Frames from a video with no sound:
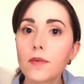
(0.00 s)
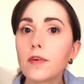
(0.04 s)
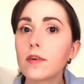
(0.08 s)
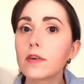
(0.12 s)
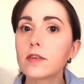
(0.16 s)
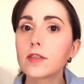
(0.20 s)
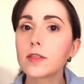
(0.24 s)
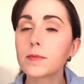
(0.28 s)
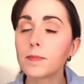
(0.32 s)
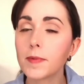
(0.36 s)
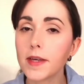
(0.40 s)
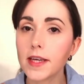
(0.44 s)
her
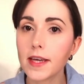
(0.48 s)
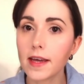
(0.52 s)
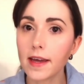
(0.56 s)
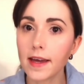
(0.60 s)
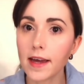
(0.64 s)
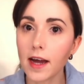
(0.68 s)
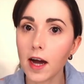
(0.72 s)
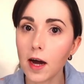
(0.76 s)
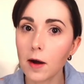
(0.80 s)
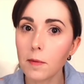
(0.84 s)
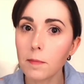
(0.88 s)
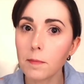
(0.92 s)
speaking
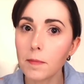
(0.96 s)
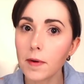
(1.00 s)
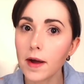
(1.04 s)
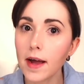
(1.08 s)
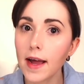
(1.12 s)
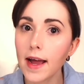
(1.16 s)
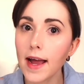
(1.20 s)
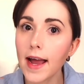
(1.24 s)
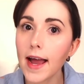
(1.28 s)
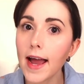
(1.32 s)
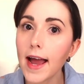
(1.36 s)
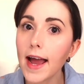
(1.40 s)
up
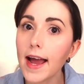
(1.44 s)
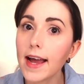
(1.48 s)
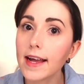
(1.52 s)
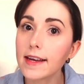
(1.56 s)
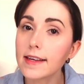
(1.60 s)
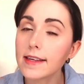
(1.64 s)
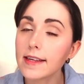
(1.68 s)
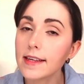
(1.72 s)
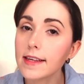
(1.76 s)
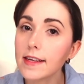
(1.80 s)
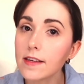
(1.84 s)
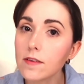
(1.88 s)

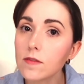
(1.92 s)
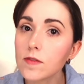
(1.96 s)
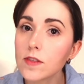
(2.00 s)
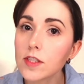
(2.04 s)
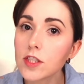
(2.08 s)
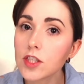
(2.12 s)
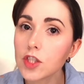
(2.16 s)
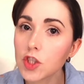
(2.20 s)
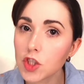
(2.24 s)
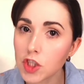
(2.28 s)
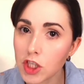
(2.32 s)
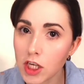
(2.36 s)
and
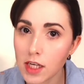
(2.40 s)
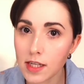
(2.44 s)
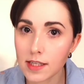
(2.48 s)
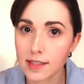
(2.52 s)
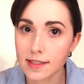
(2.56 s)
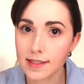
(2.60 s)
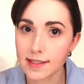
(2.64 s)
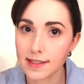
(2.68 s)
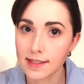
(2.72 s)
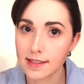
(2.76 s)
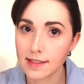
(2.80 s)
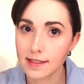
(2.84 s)
even
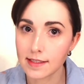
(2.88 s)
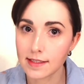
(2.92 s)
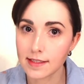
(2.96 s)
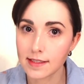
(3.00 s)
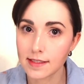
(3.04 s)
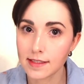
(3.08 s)
jealousy.